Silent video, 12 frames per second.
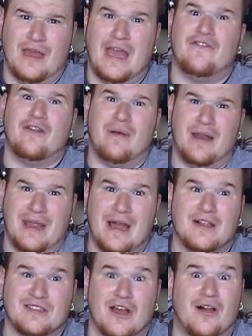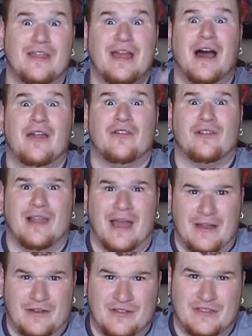everybody else, all the other
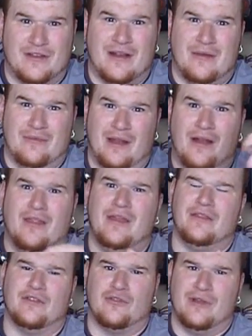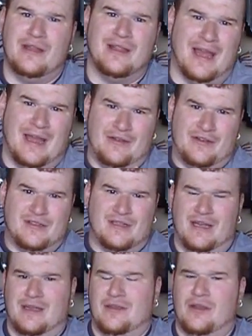lanterns that are out there, all the other Green Lanterns like,